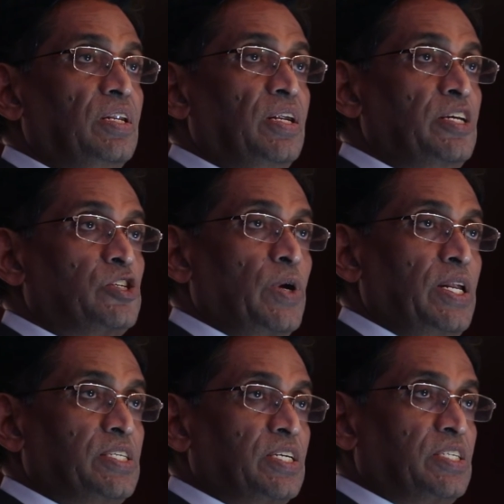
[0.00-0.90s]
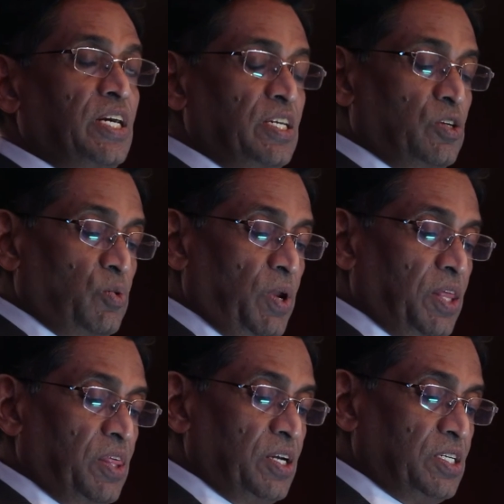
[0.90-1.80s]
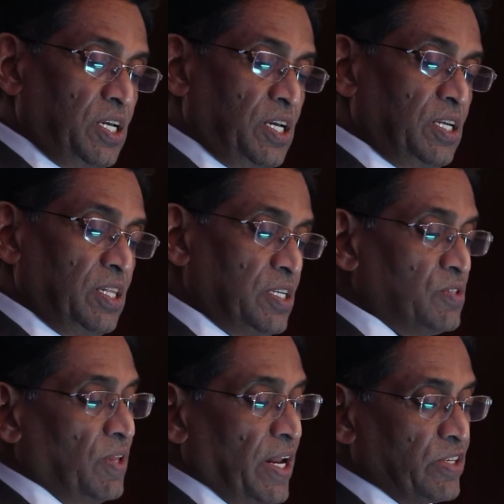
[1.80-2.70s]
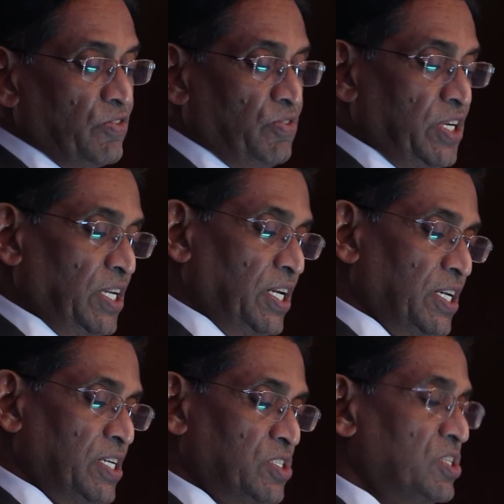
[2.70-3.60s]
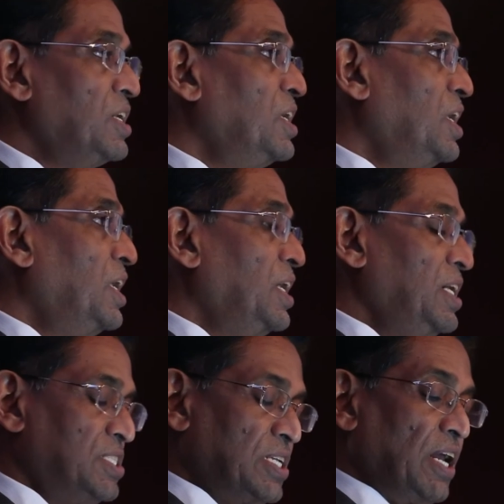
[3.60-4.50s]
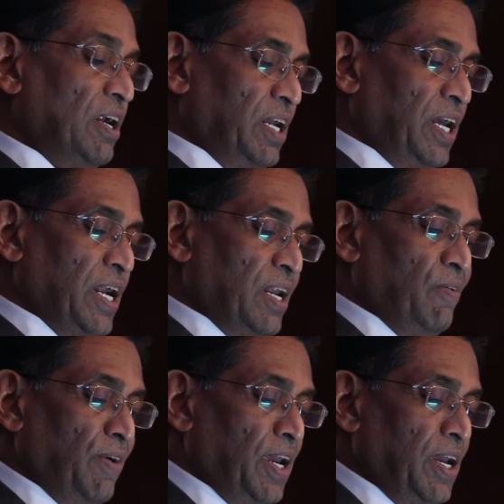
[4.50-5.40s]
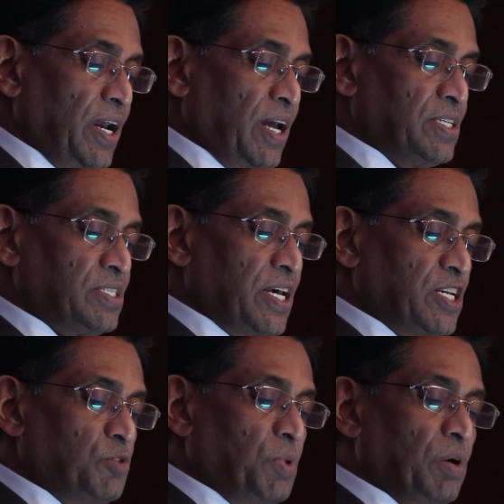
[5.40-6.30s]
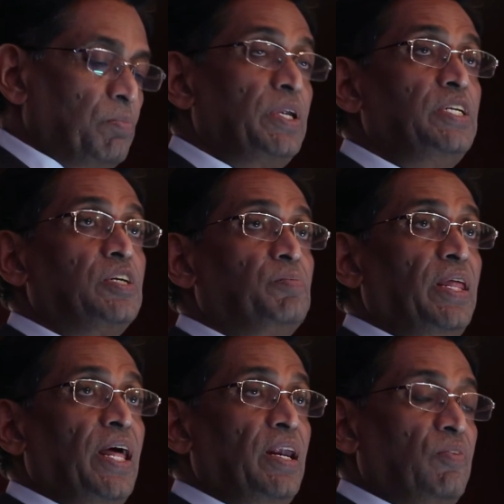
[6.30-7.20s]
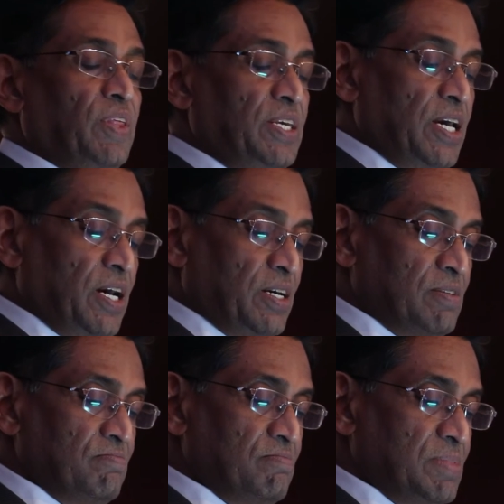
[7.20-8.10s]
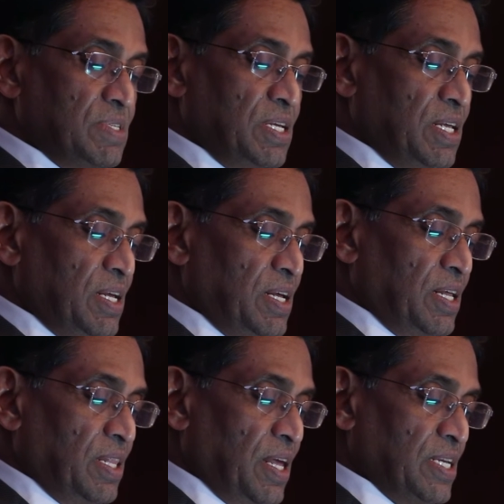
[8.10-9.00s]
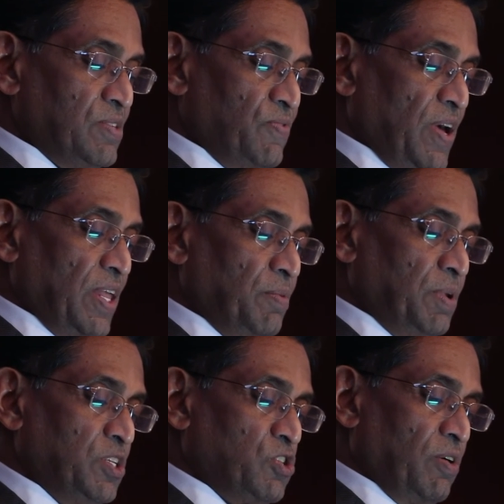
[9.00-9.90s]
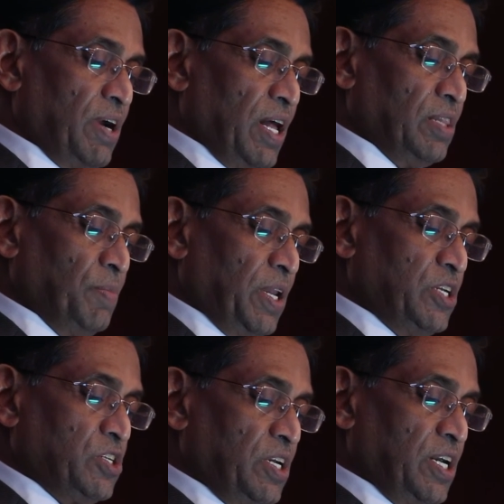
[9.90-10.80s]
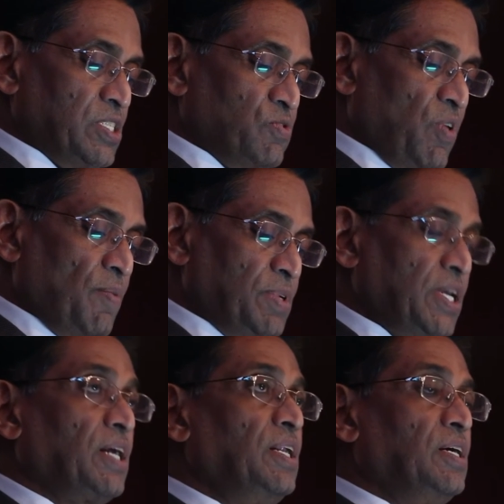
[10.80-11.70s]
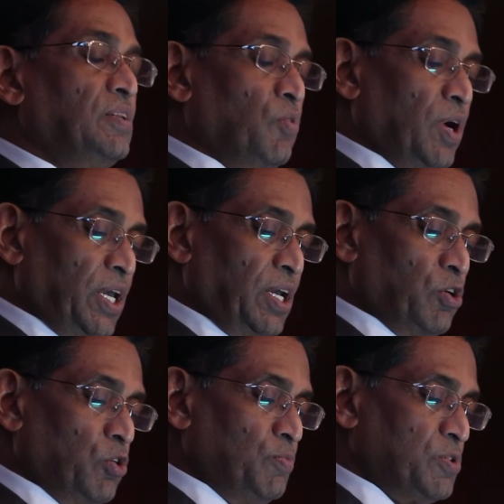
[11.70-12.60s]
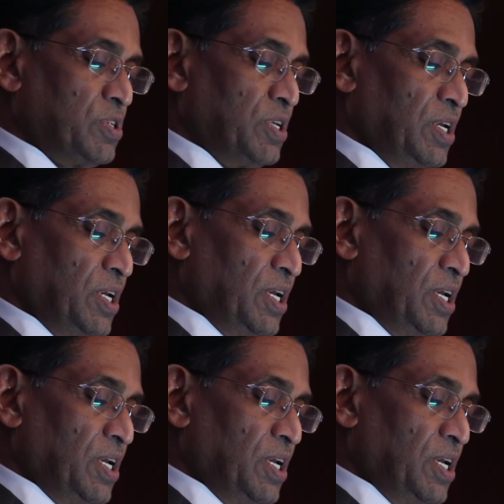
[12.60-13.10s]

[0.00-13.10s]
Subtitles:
that is 2016 to 2030, that's for the next 15 years, is currently underway and set to be completed by the end of the year. Thus far, the Ministry of Health Malaysia has formed technical working groups